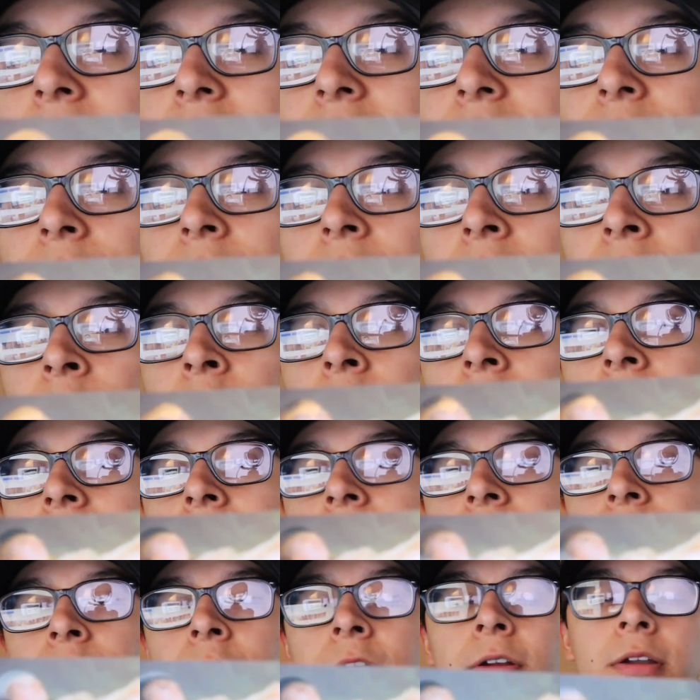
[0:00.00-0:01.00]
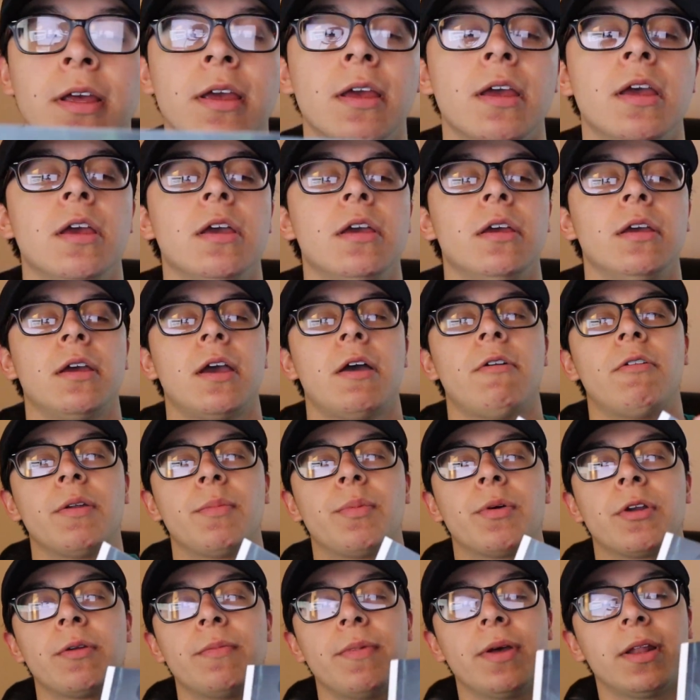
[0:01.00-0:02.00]
nice. I really want this one. I
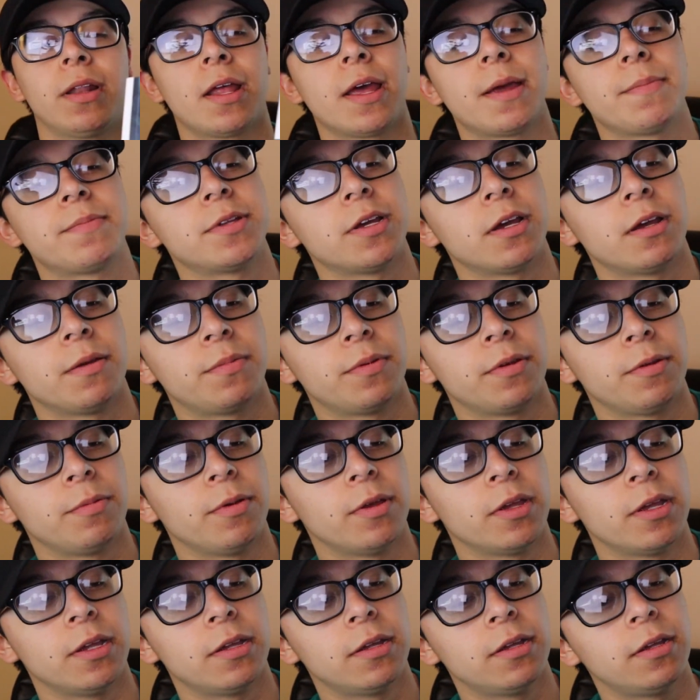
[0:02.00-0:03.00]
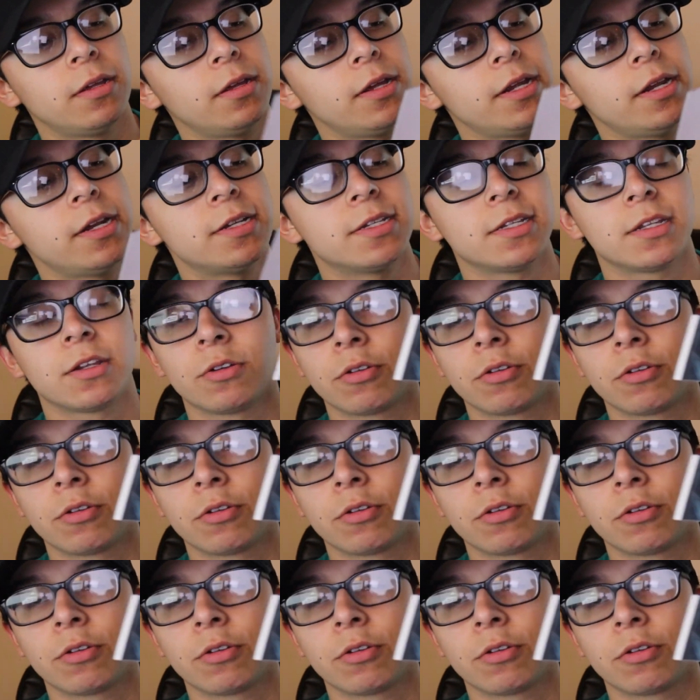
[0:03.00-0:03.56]
want to put it on my laptop, but it is a